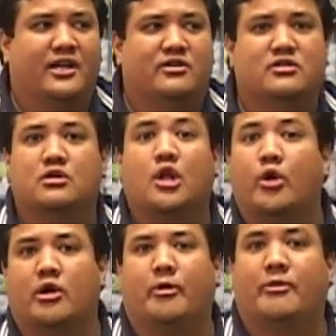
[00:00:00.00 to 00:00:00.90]
I can
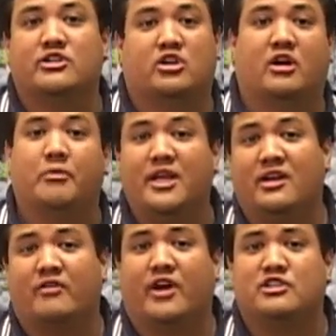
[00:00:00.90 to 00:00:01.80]
load up a bunch on a
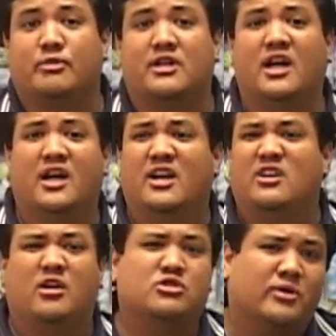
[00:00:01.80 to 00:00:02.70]
media device, but
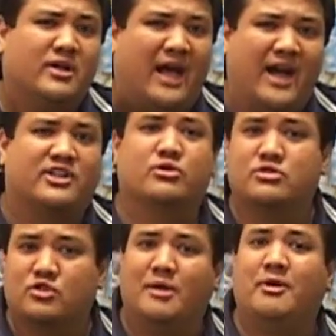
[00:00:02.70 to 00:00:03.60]
you know, doing
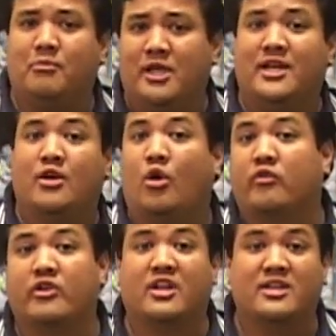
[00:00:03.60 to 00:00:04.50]
actual streaming media
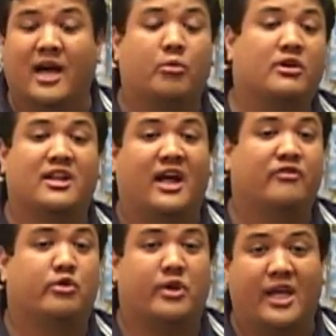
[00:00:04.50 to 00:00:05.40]
over the network that
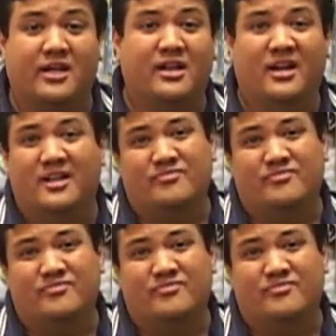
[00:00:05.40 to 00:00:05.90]
I've created,